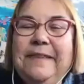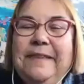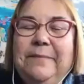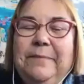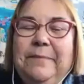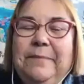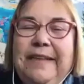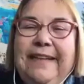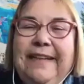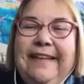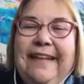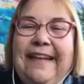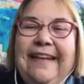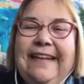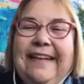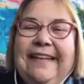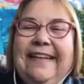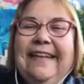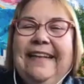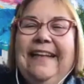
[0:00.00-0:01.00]
me
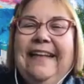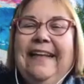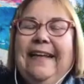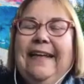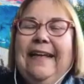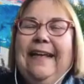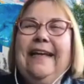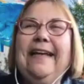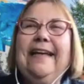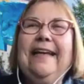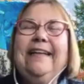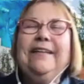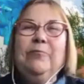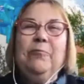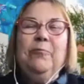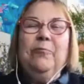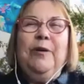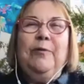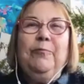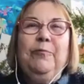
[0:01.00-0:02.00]
that
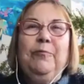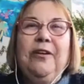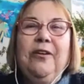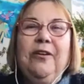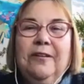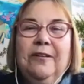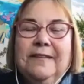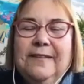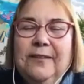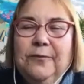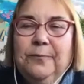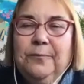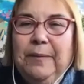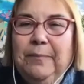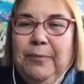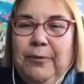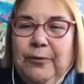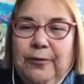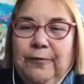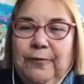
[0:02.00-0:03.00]
what will also be
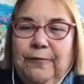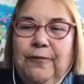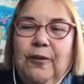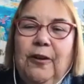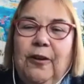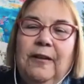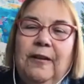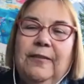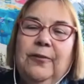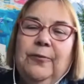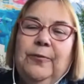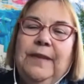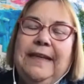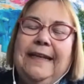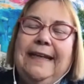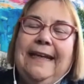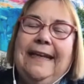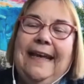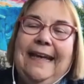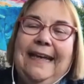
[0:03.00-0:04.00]
beautiful, although the
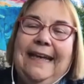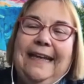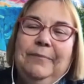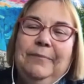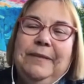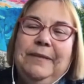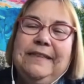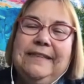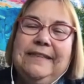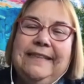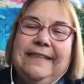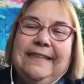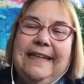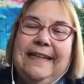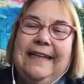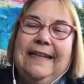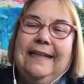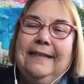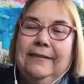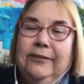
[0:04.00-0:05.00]
game is
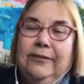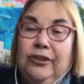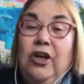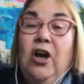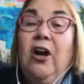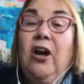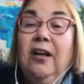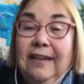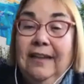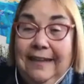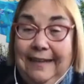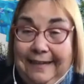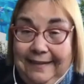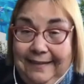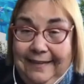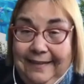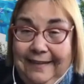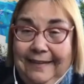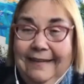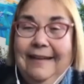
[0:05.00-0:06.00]

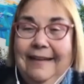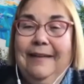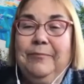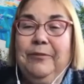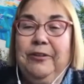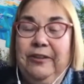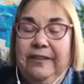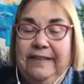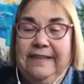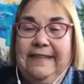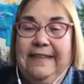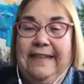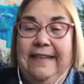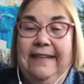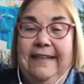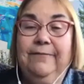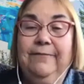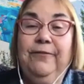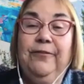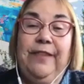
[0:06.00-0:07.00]
targeted, I'm going to
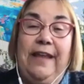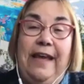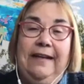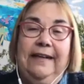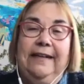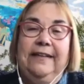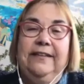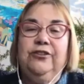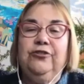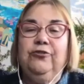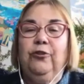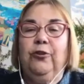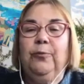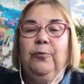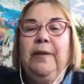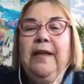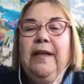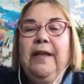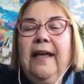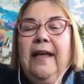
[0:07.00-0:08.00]
say, for that age group,
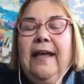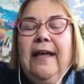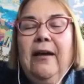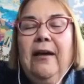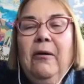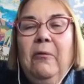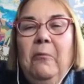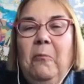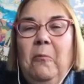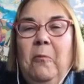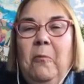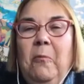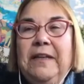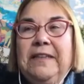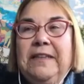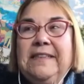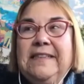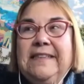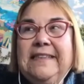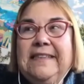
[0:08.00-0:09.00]

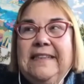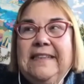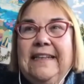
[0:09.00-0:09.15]
once